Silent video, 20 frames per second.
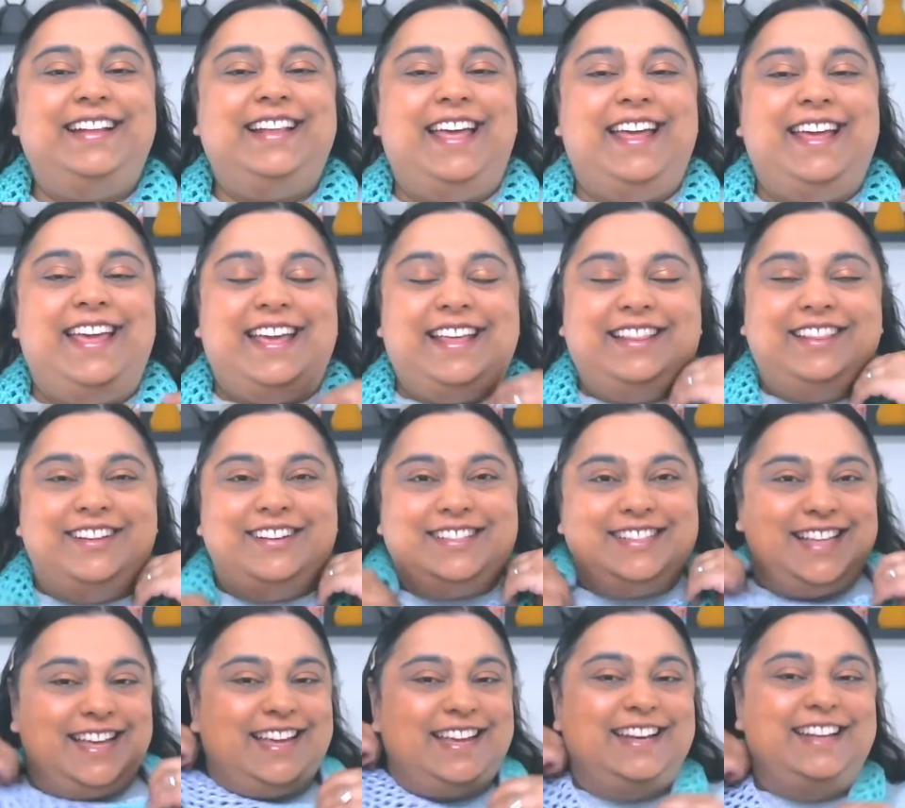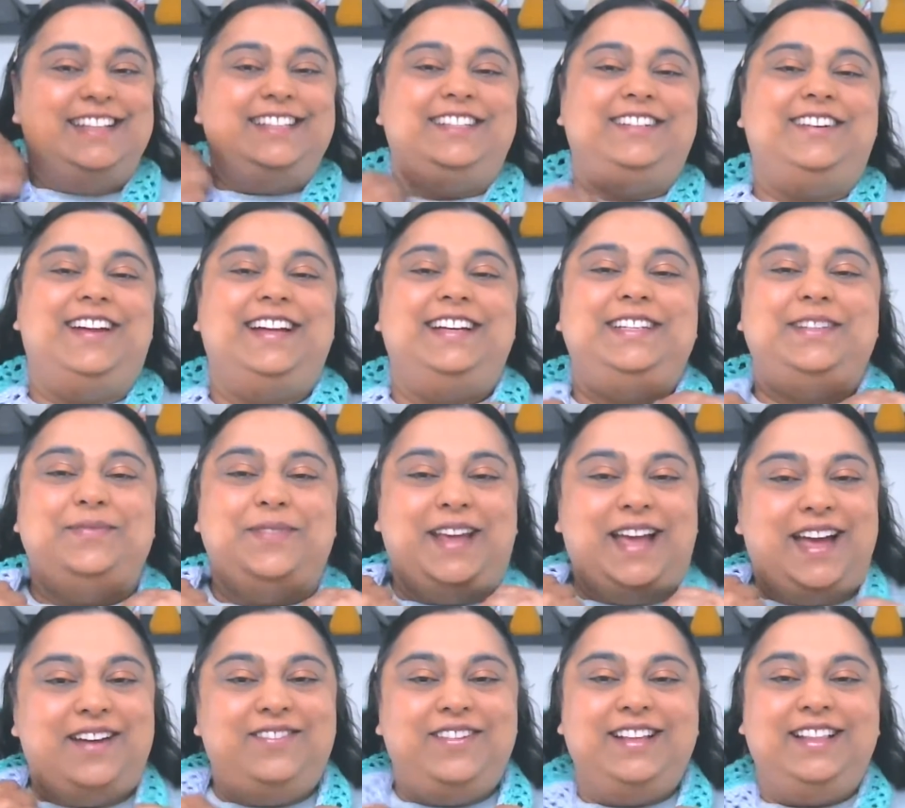Like it looks like an Easter egg to me.
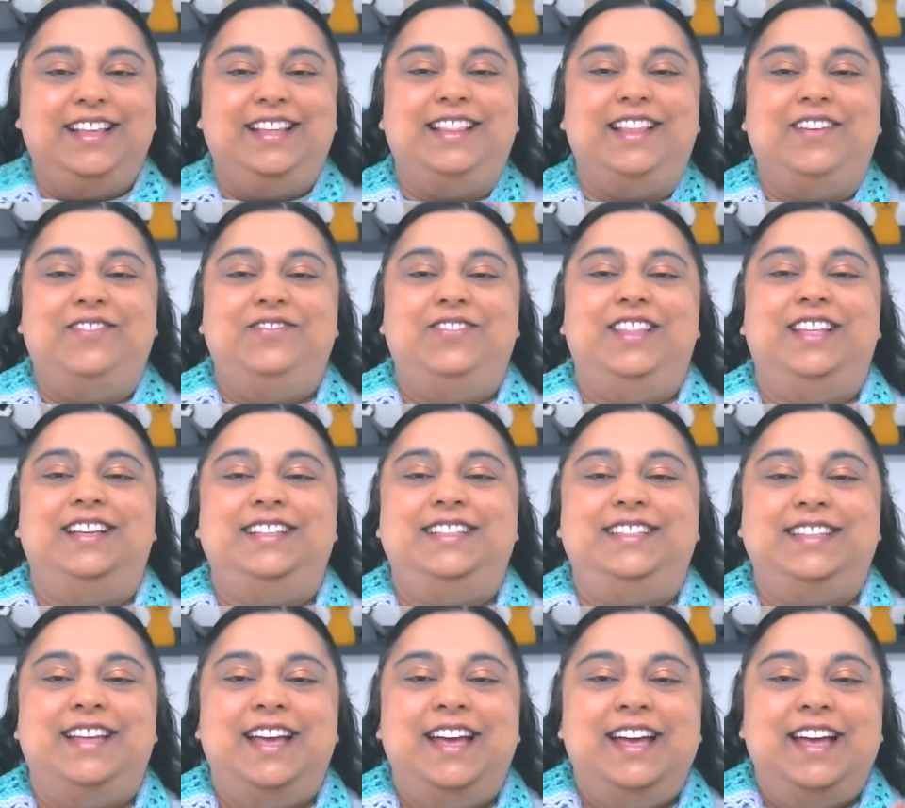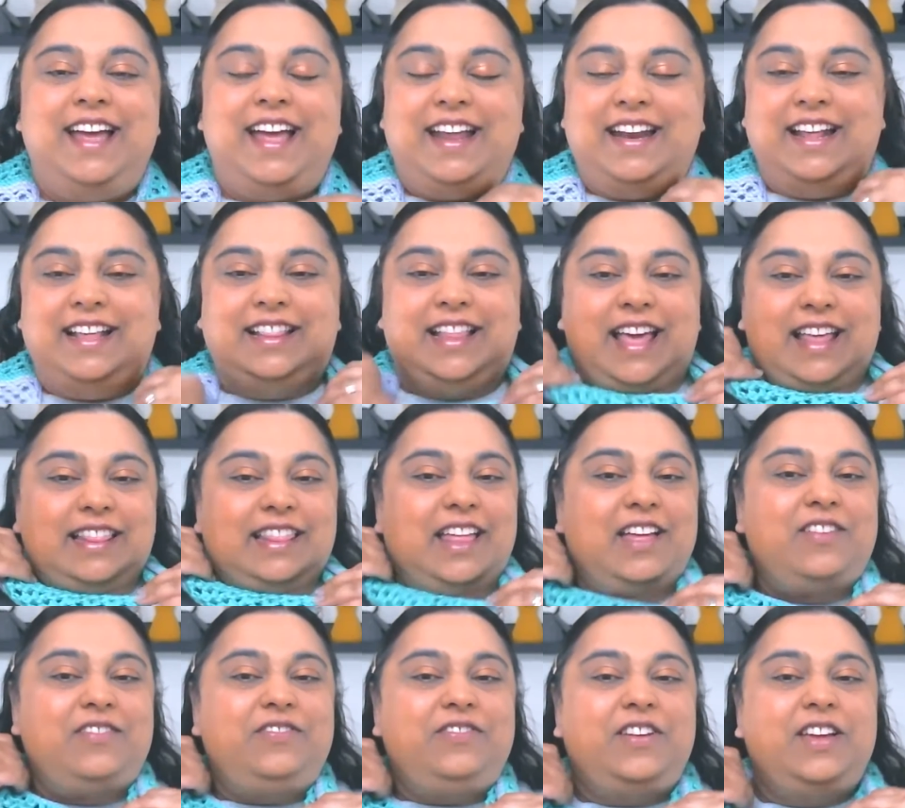I really love this, and I
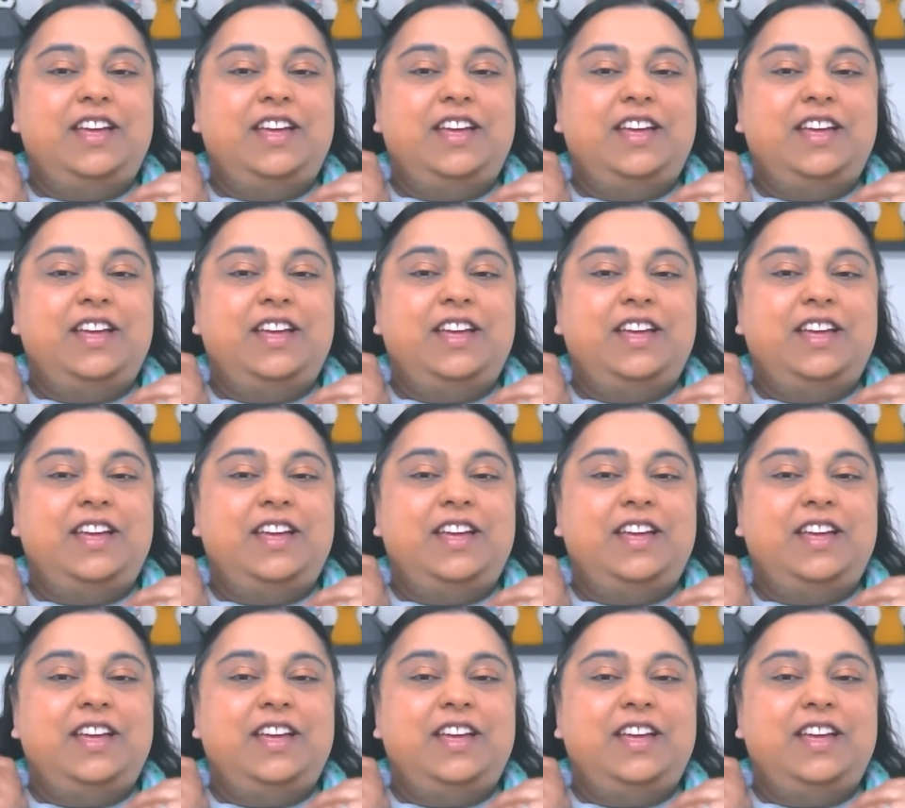love